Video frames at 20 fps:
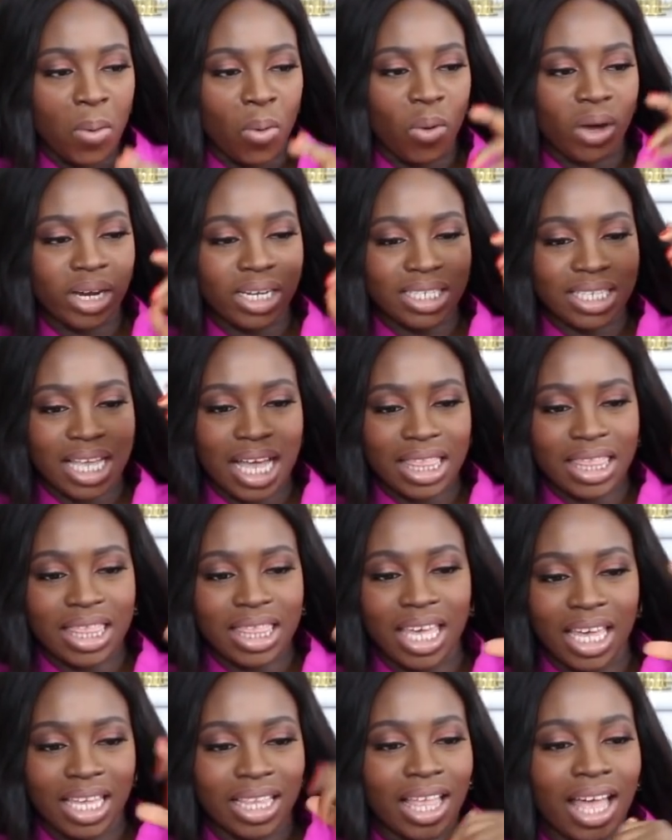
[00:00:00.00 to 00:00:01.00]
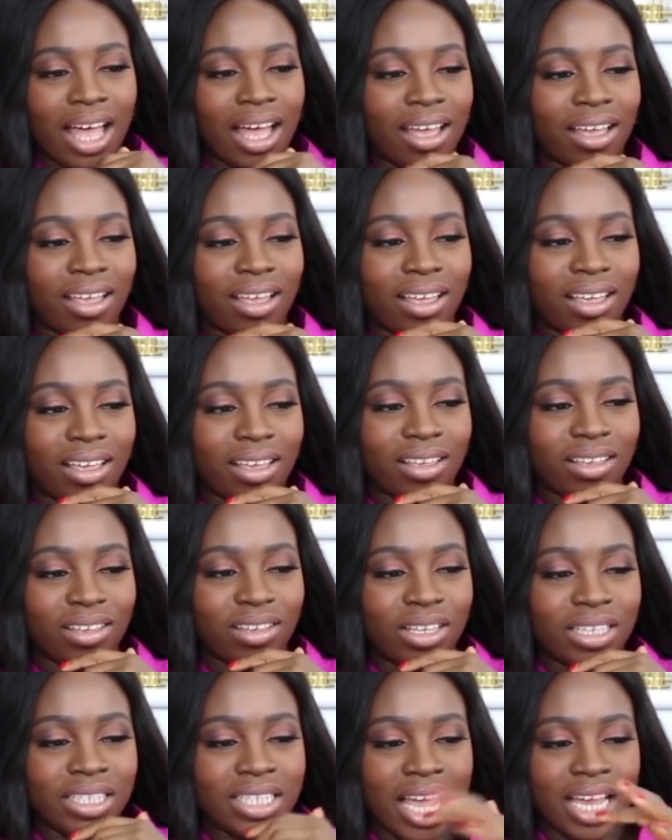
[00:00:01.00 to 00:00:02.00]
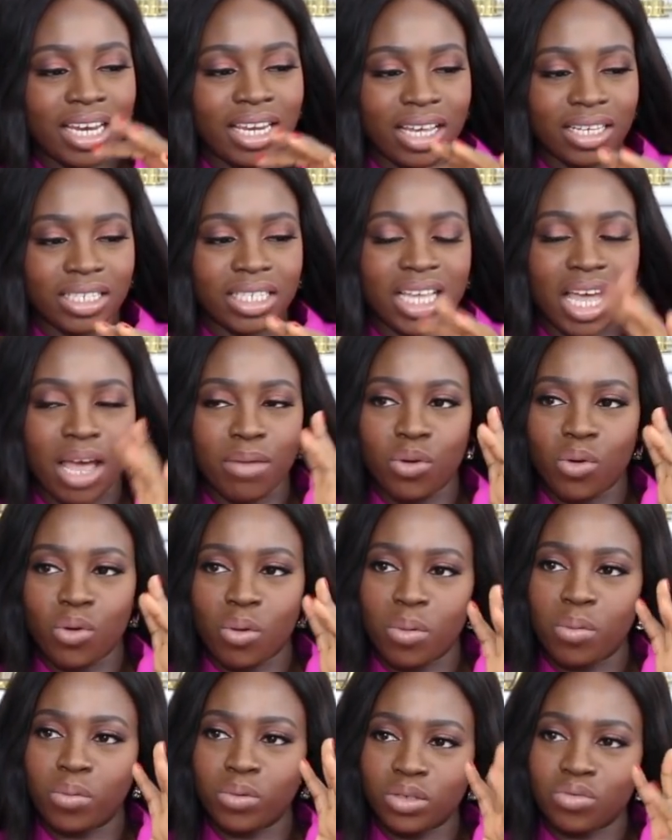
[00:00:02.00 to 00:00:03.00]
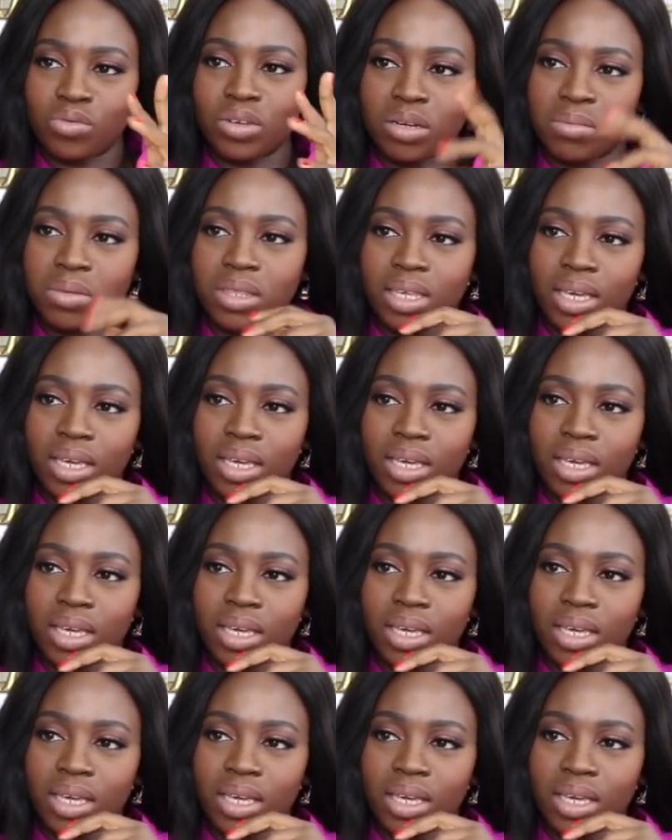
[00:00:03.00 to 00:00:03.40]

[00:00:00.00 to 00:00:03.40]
But what is that thing that in 10 years time you want people to really be